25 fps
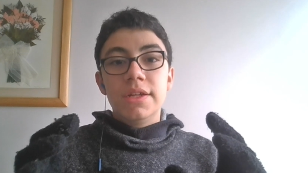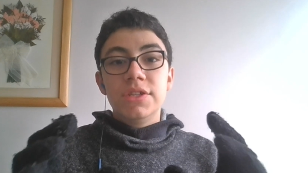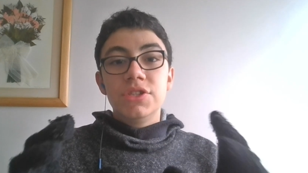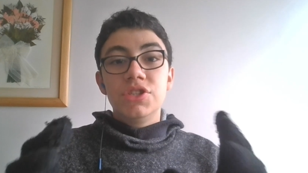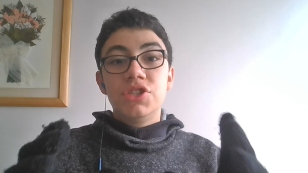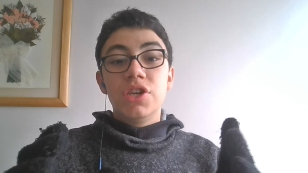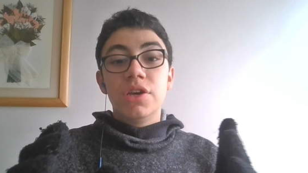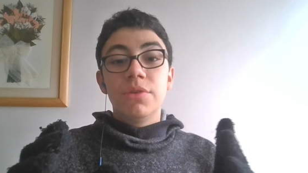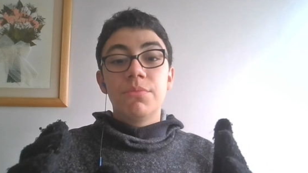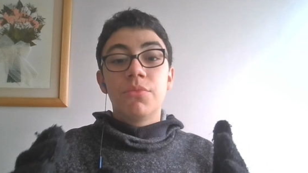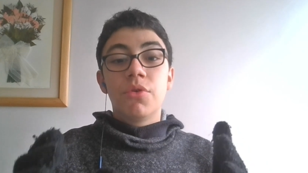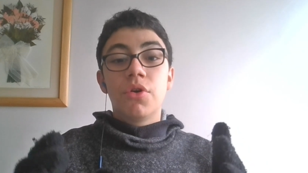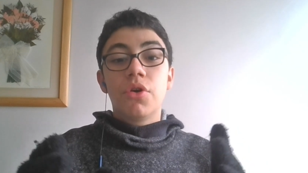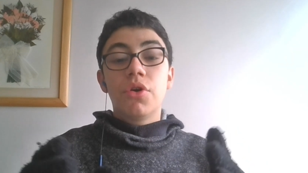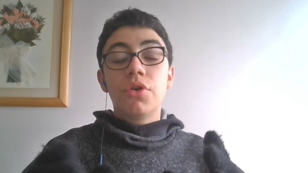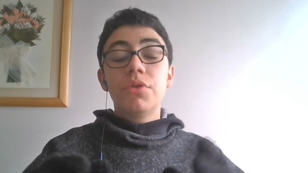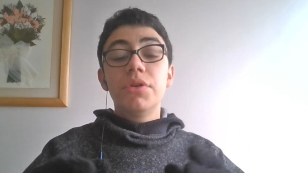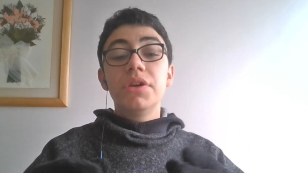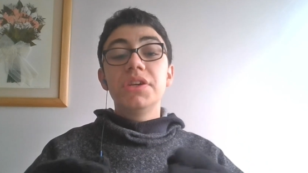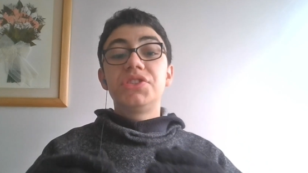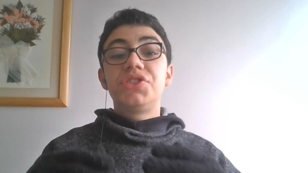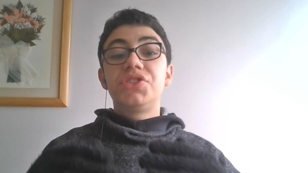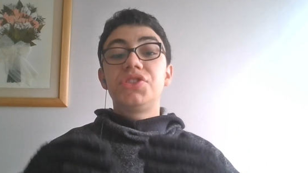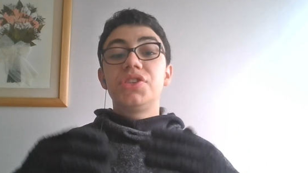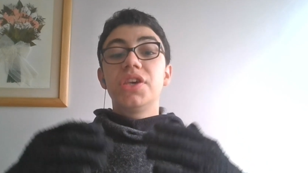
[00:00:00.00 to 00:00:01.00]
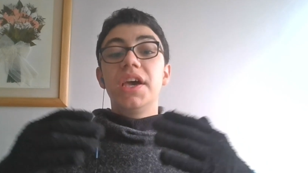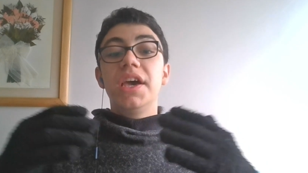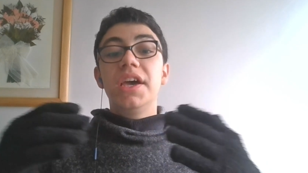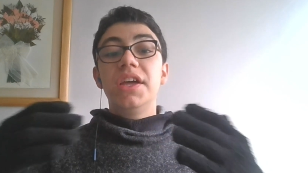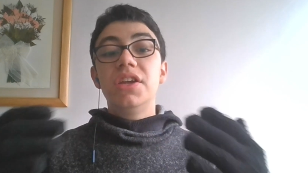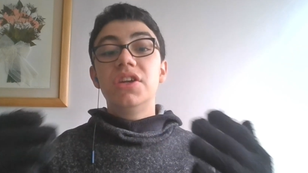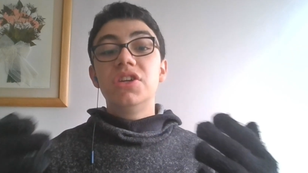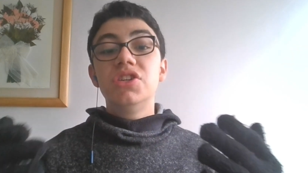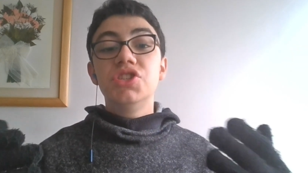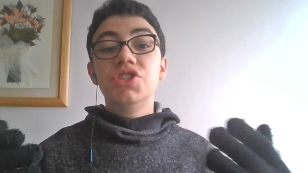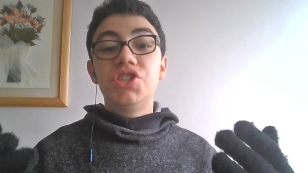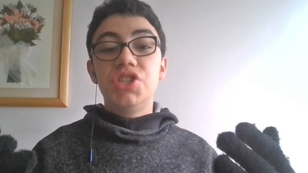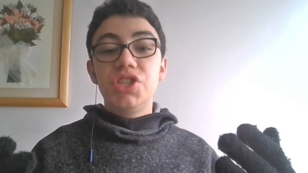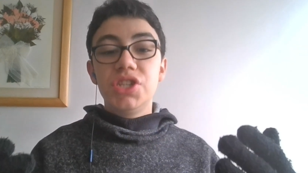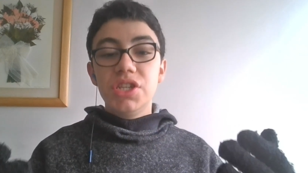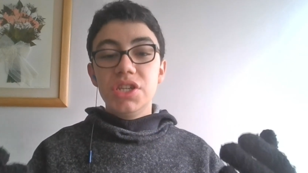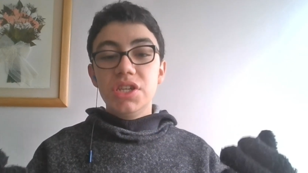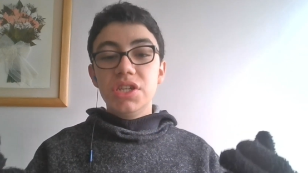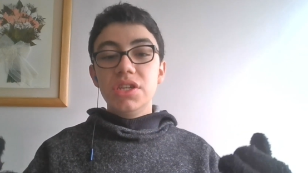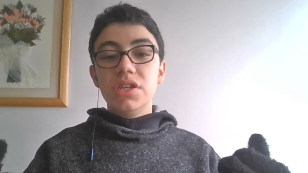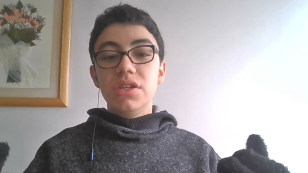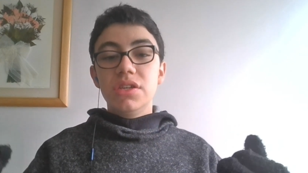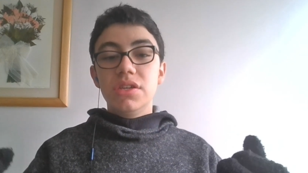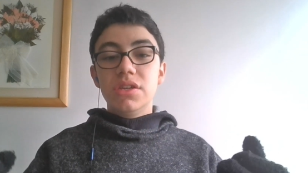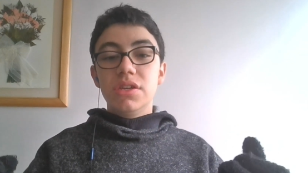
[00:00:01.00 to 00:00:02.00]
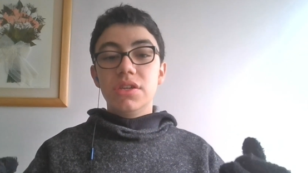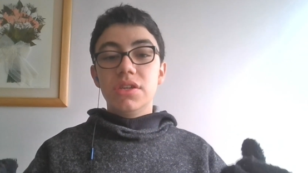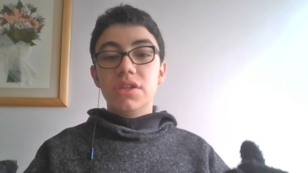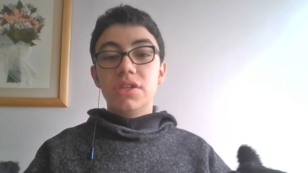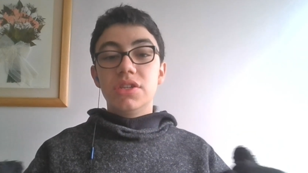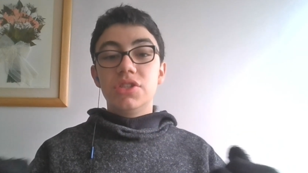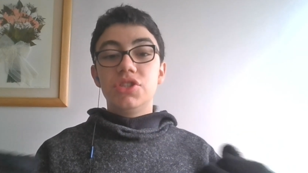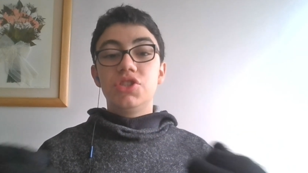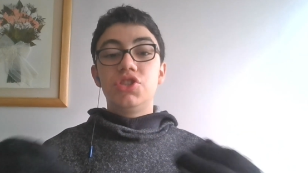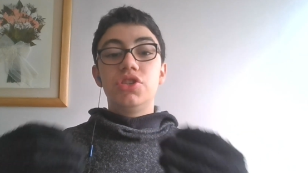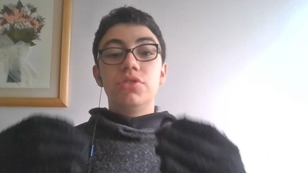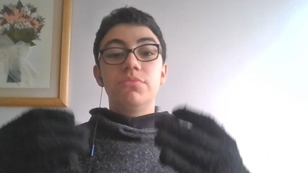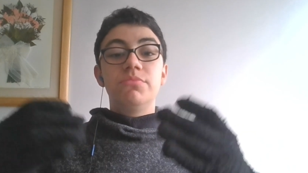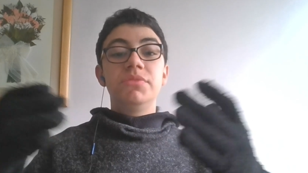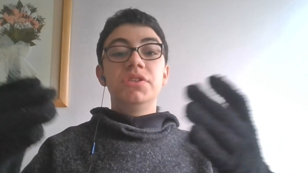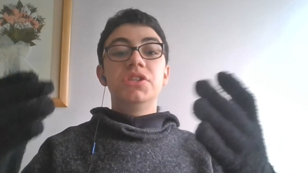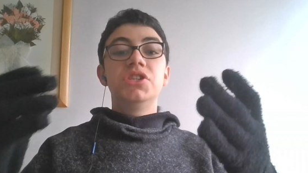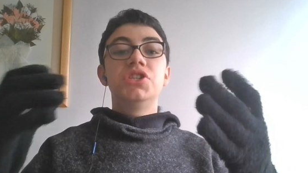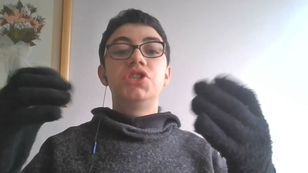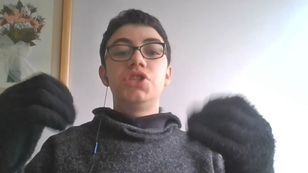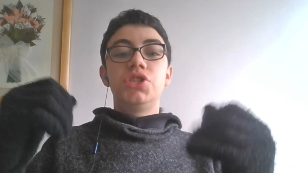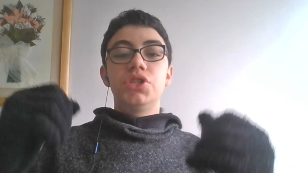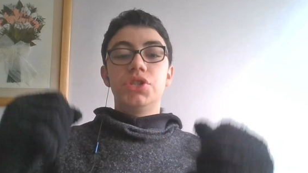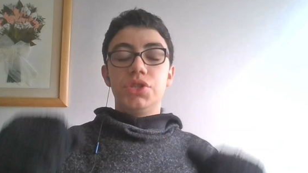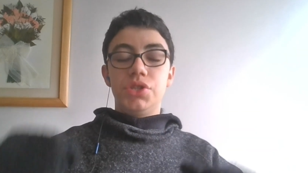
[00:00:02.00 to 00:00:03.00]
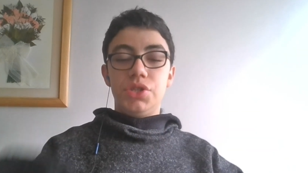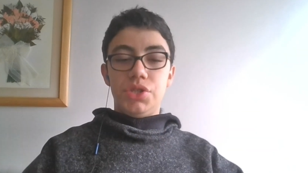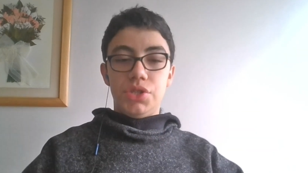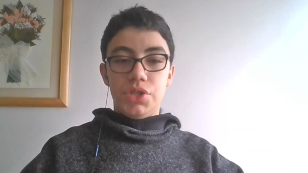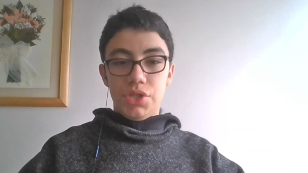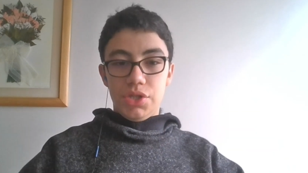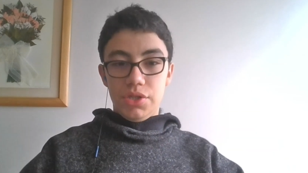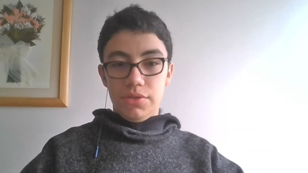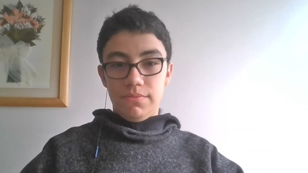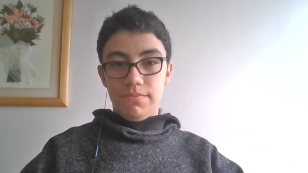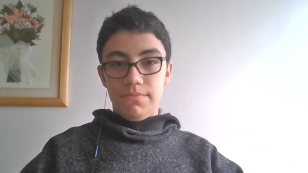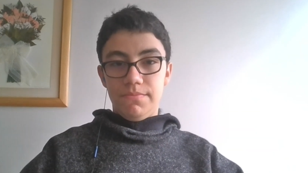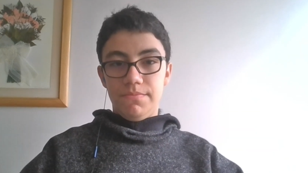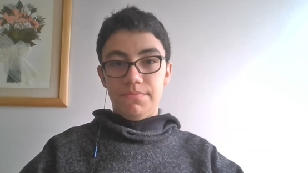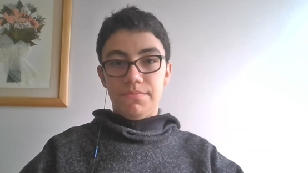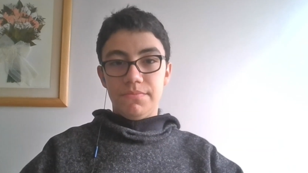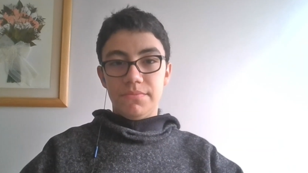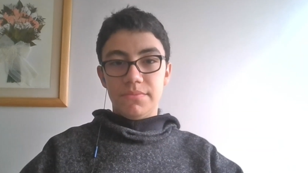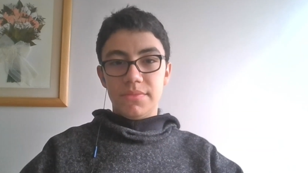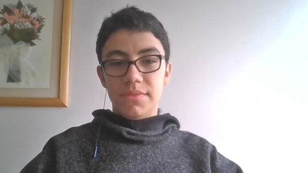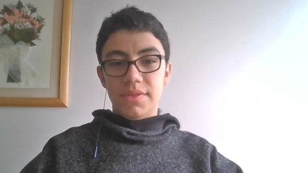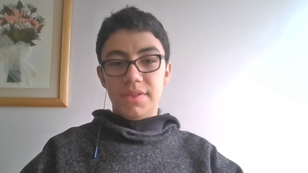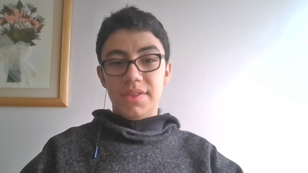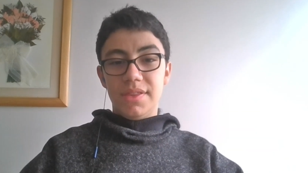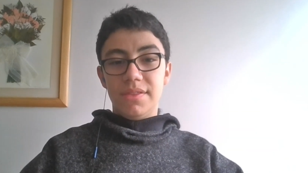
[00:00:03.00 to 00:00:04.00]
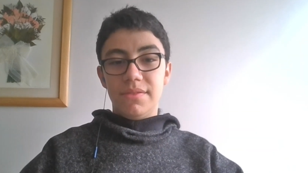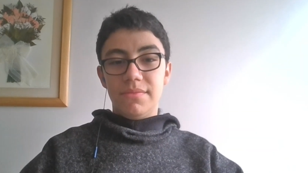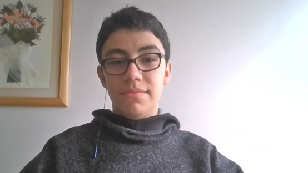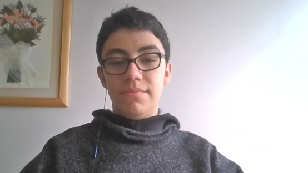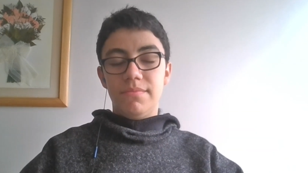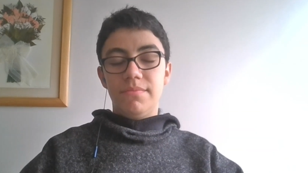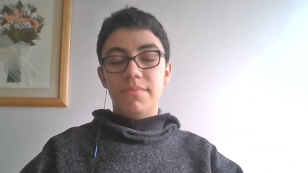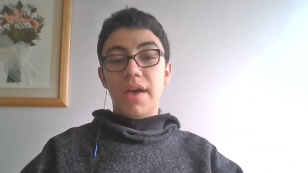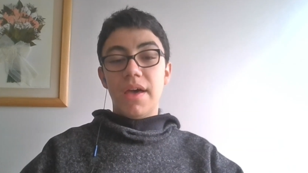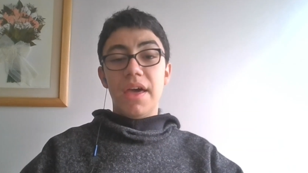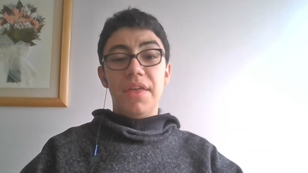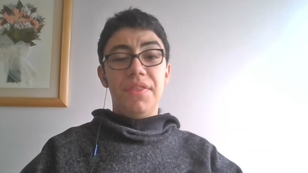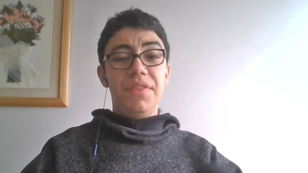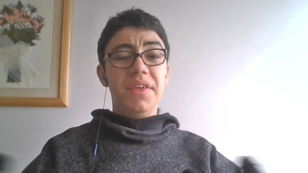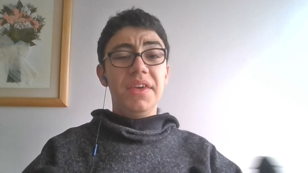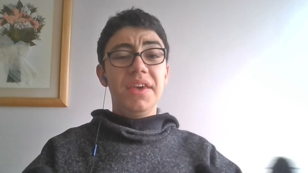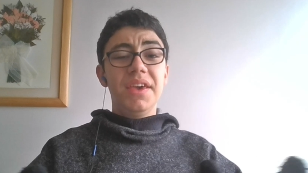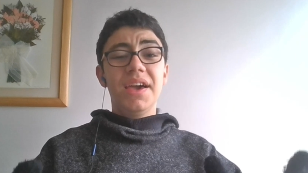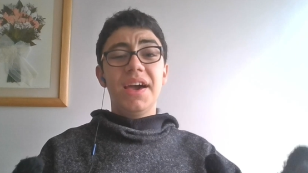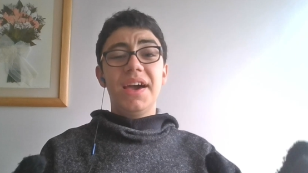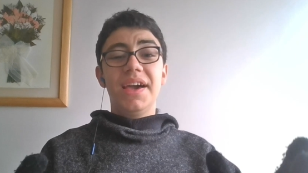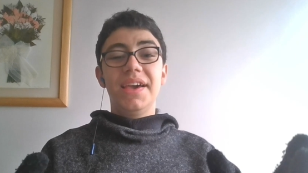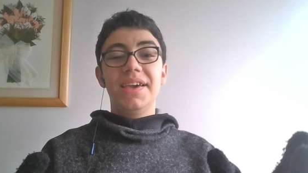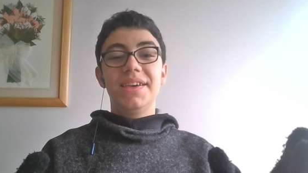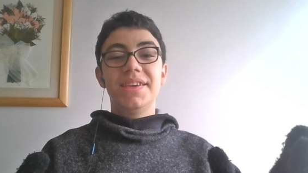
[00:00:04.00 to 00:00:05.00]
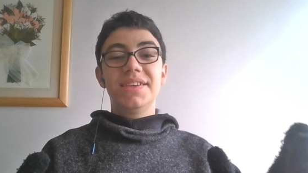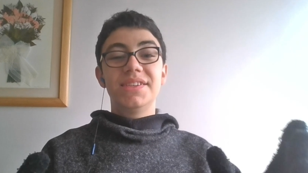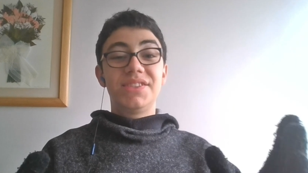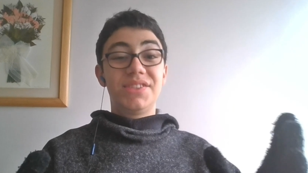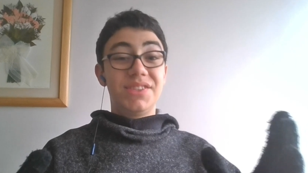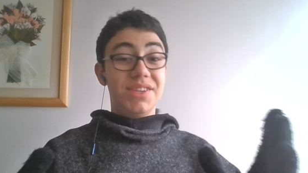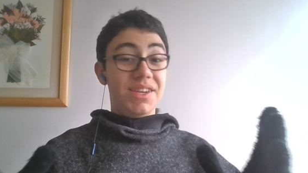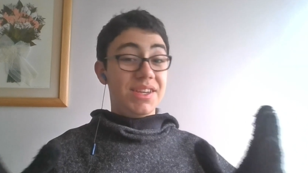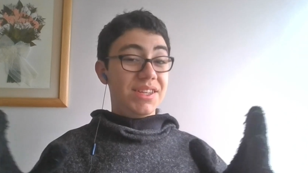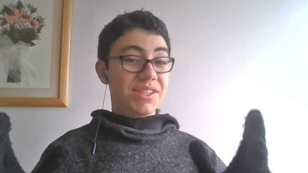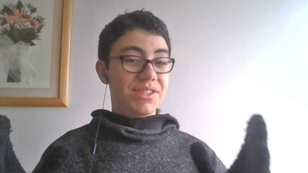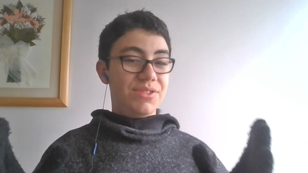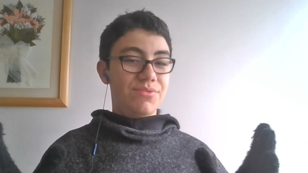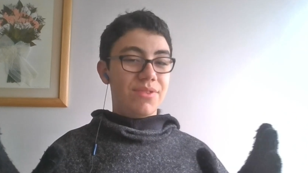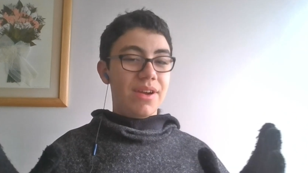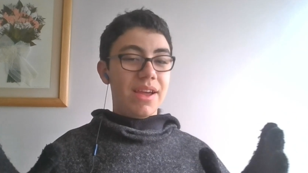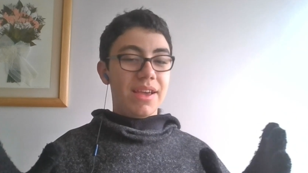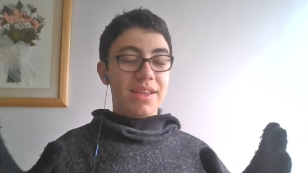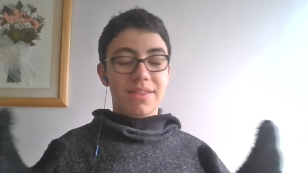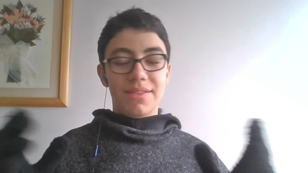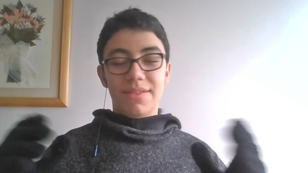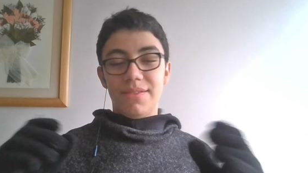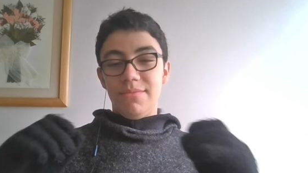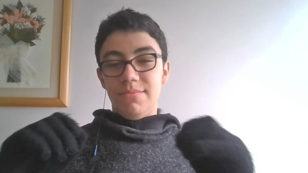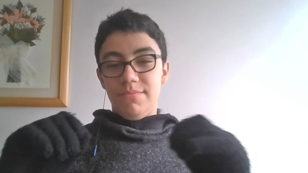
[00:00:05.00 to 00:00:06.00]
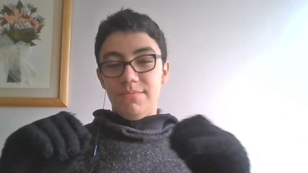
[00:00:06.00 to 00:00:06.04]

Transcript: the more its energy diminishes. I think I said it right.